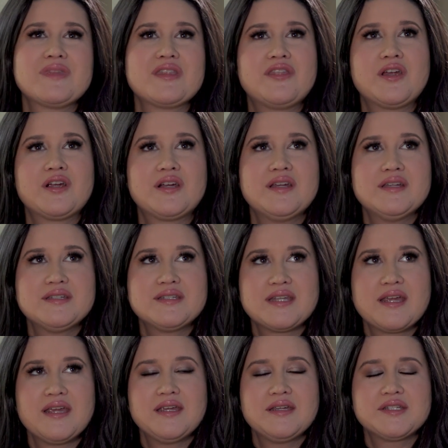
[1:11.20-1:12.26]
There is
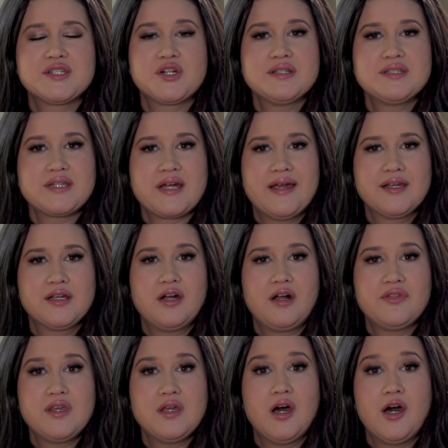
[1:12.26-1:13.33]
a certain diet
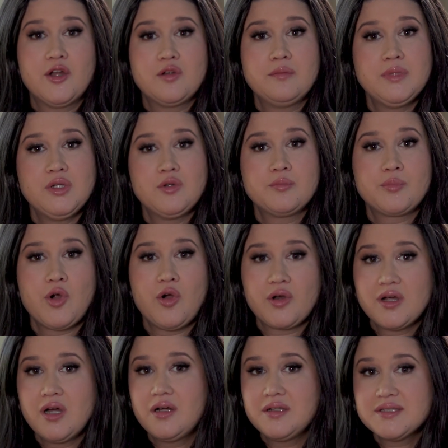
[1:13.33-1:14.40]
called the Autoimmune
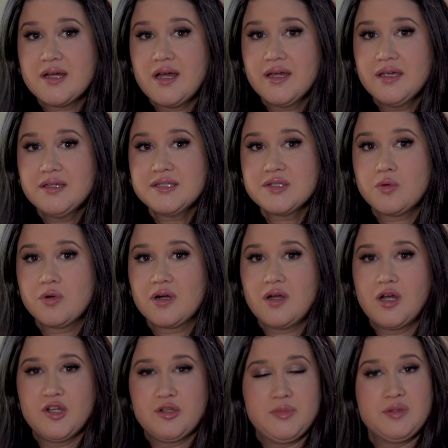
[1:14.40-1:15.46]
Protocol diet or
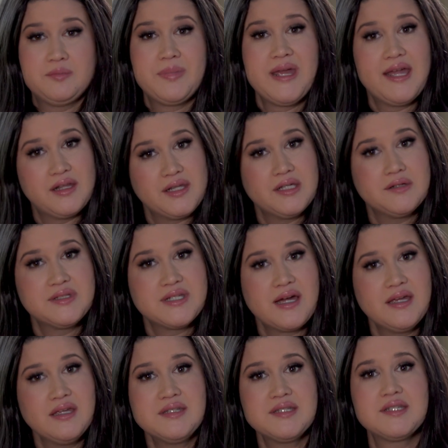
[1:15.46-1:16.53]
Autoimmune Paleo
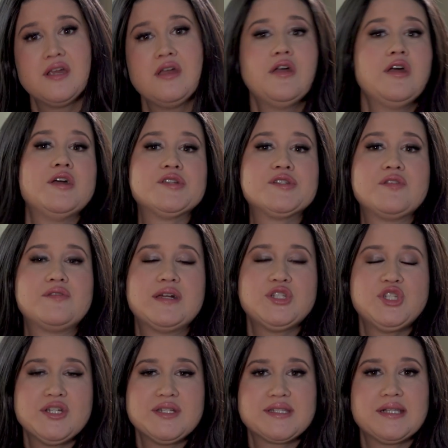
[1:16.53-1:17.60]
diet. So that
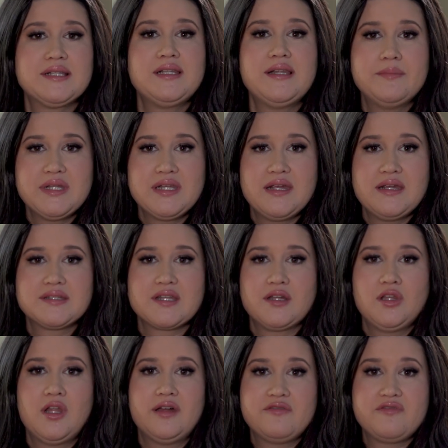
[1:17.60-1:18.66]
just eliminates a
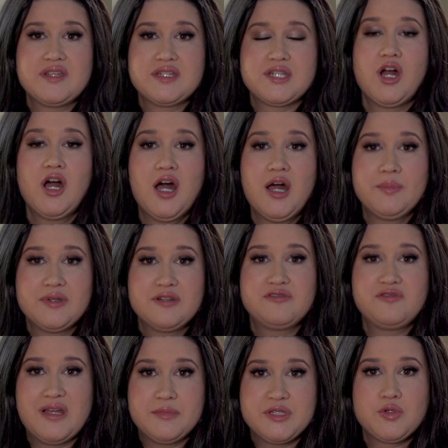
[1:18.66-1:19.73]
lot of the top
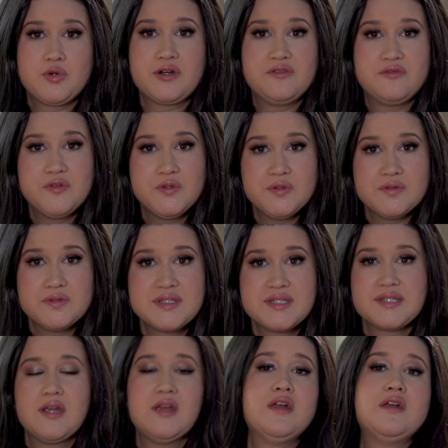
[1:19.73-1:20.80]
inflammatory
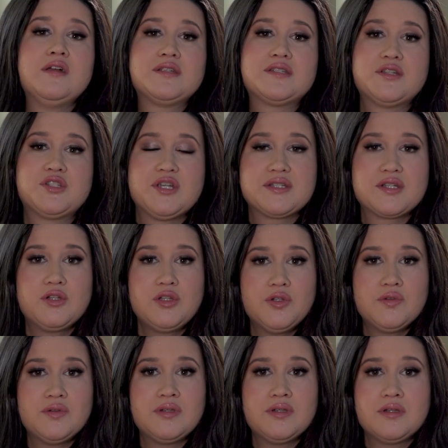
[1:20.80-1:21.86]
foods, such as
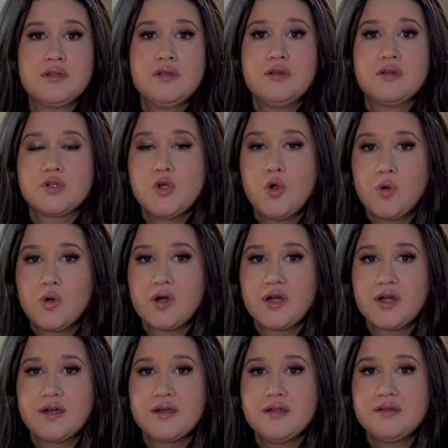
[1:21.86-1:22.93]
gluten,
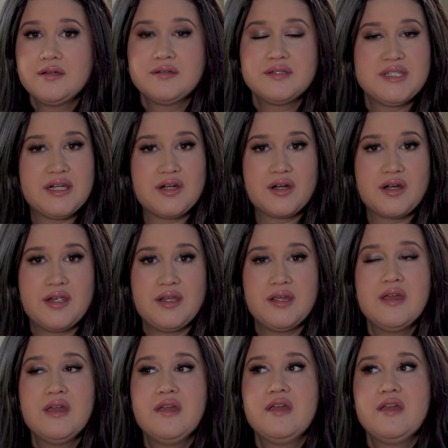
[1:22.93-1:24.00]
corn,
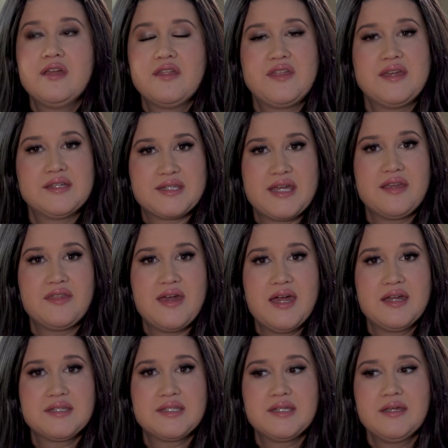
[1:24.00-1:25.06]
dairy, things like
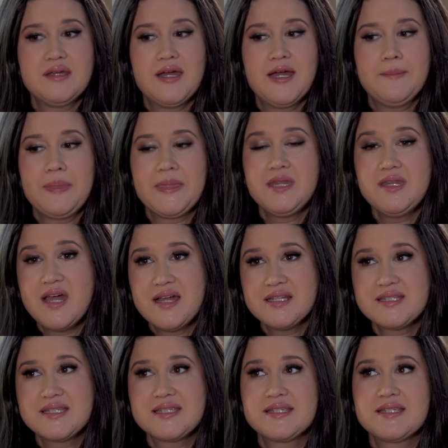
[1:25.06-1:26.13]
that,
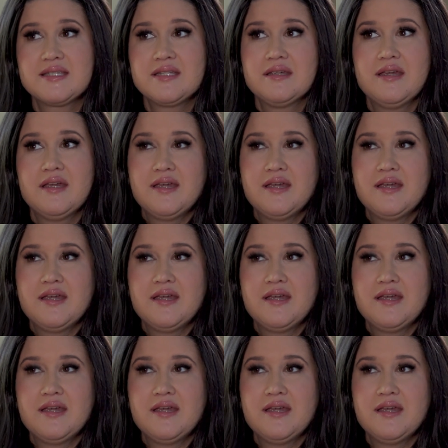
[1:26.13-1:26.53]
nuts,